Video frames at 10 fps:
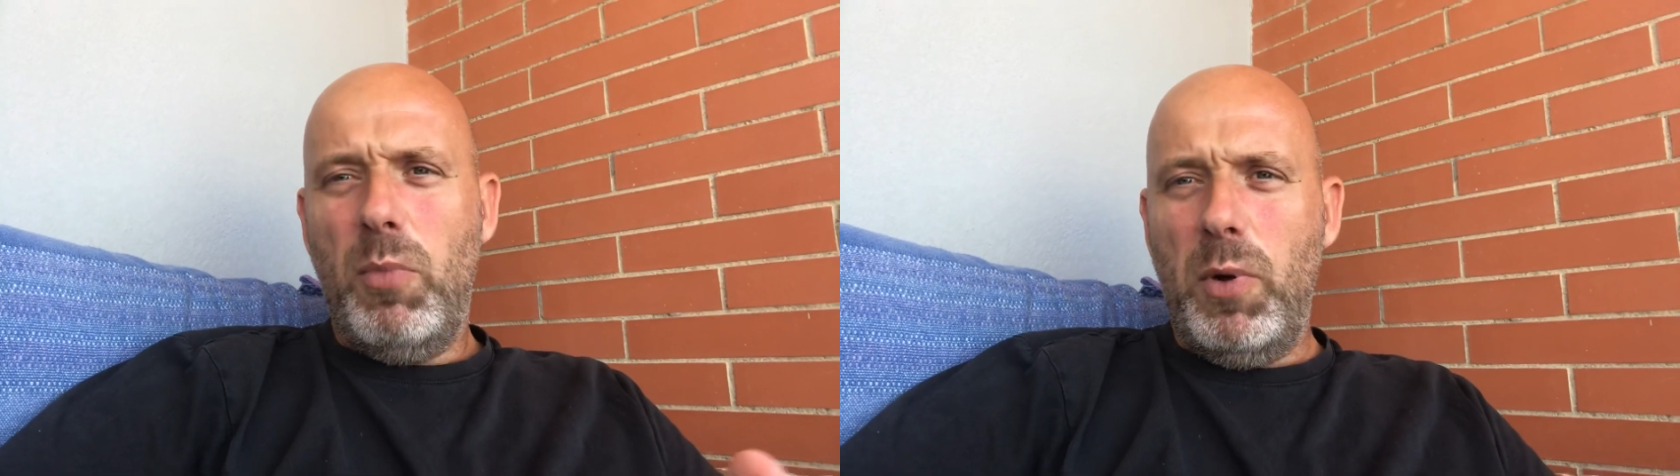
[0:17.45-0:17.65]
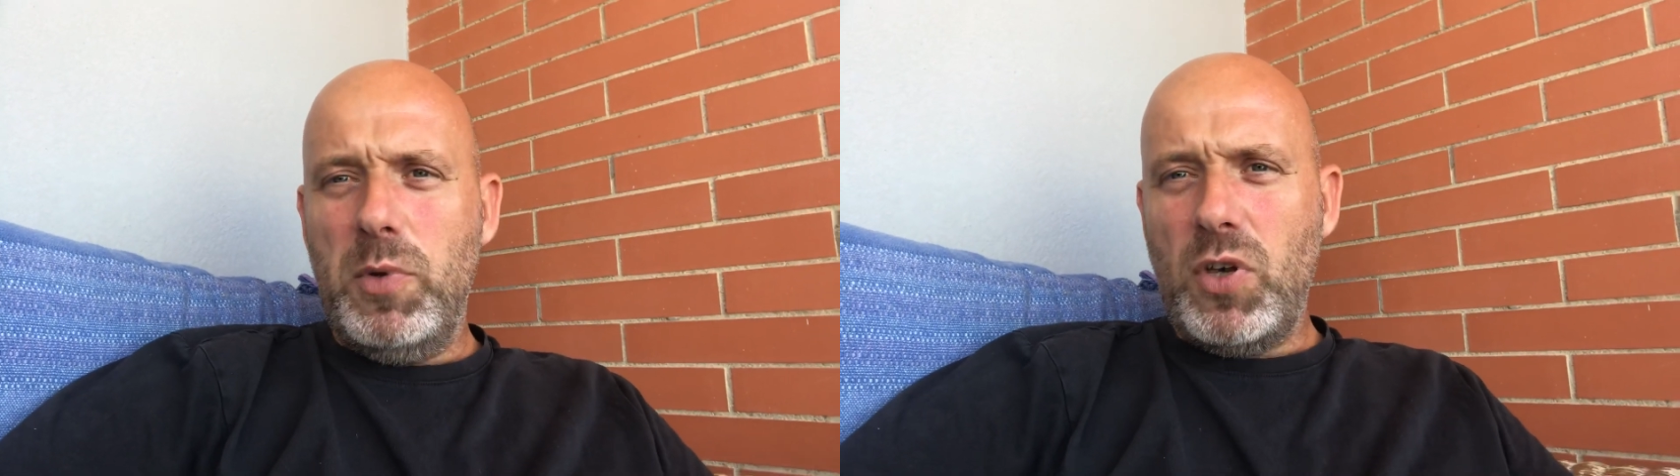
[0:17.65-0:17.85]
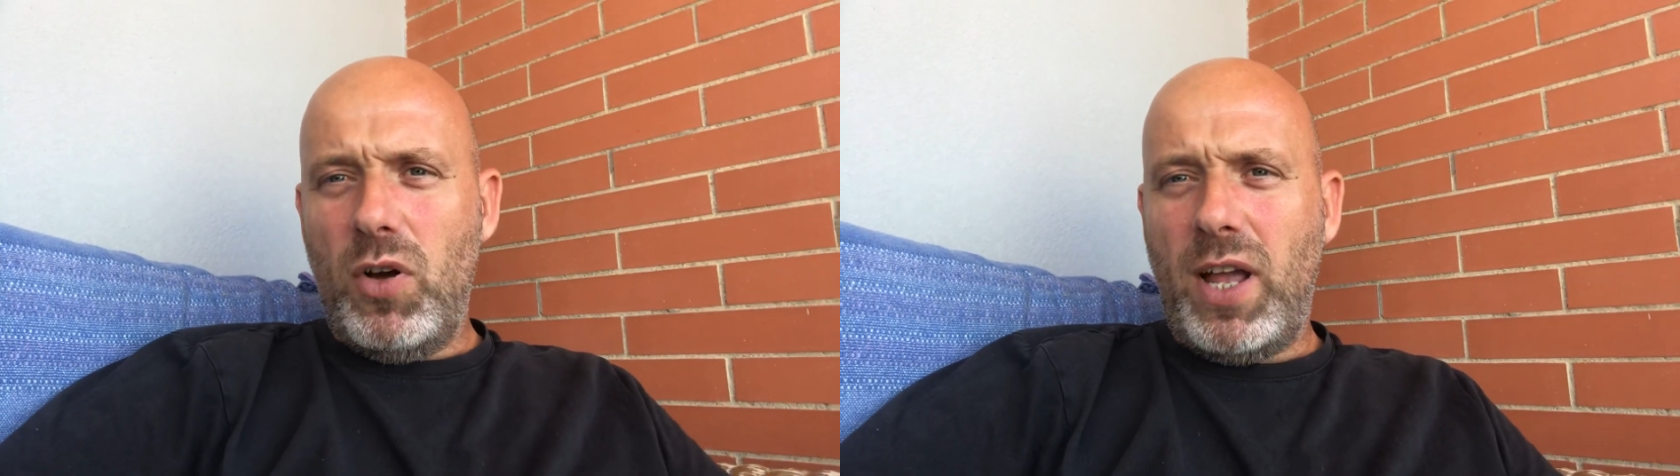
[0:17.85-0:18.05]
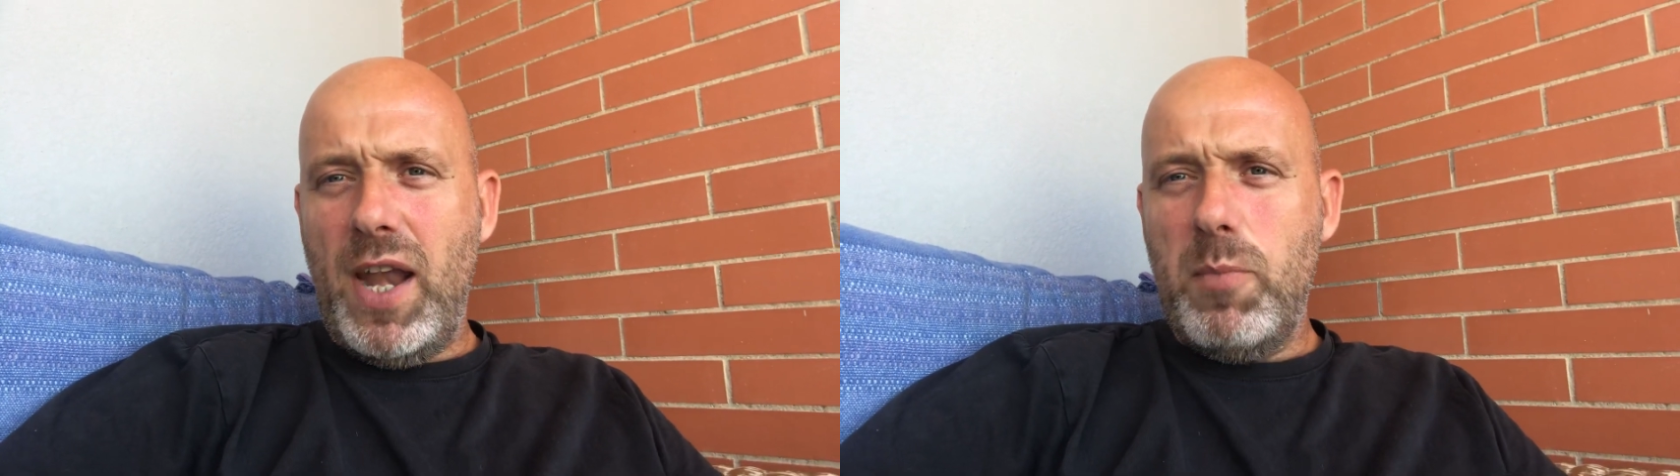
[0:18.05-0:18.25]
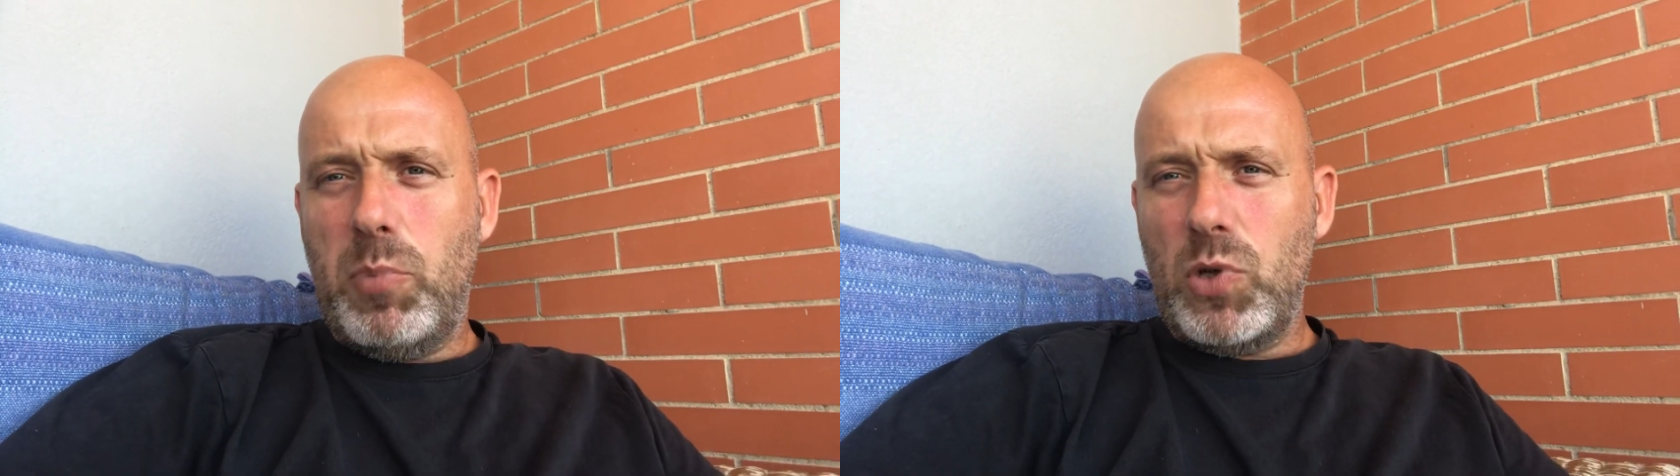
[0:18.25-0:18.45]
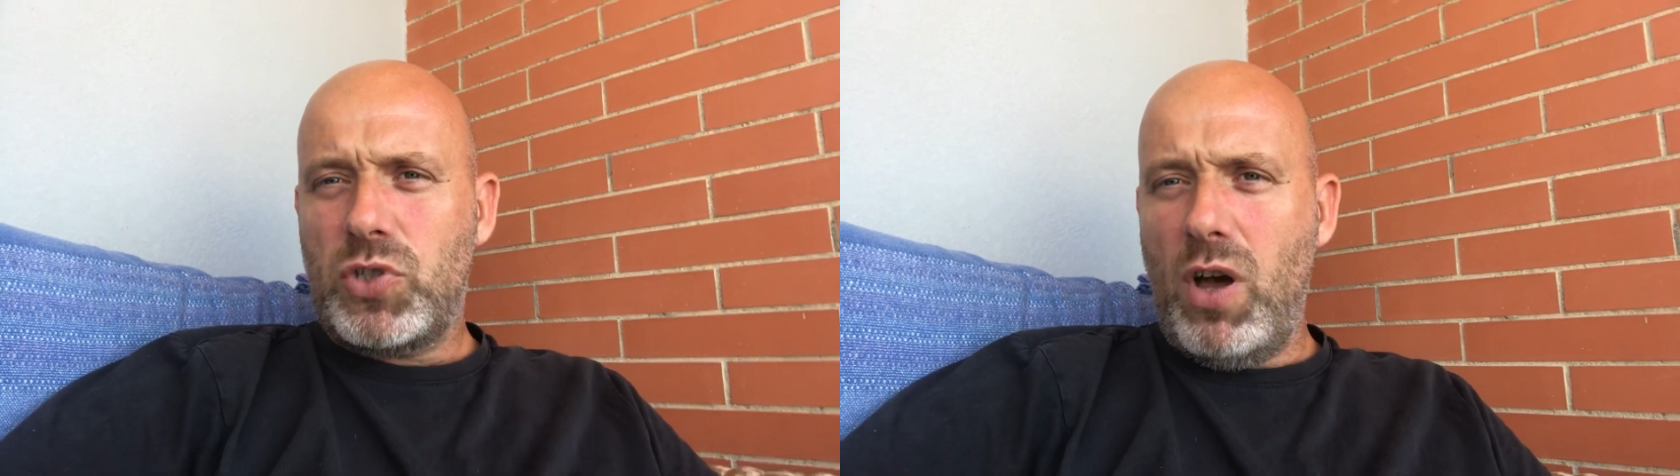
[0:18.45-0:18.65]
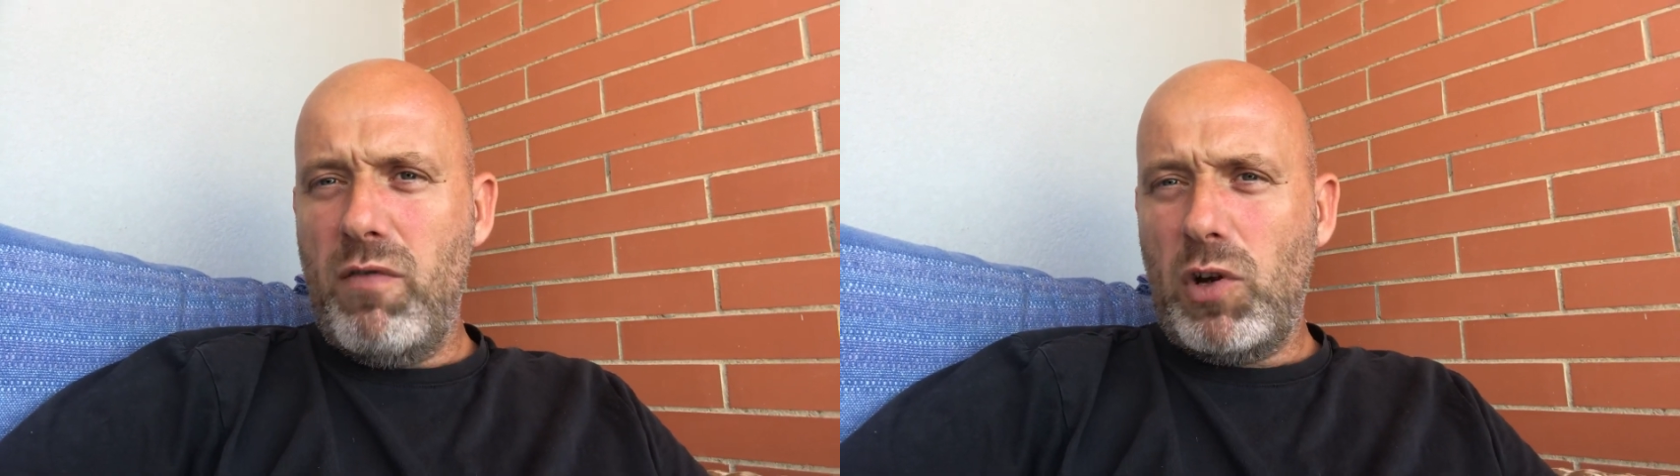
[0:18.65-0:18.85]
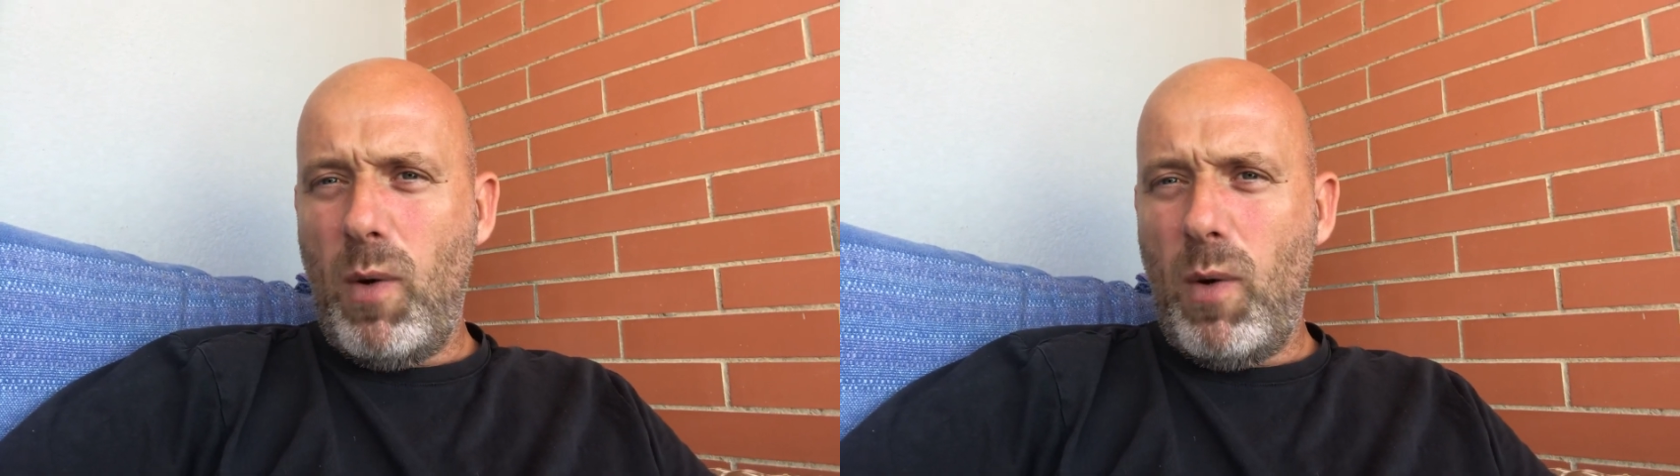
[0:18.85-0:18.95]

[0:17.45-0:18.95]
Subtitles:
But it was all kind of brushed over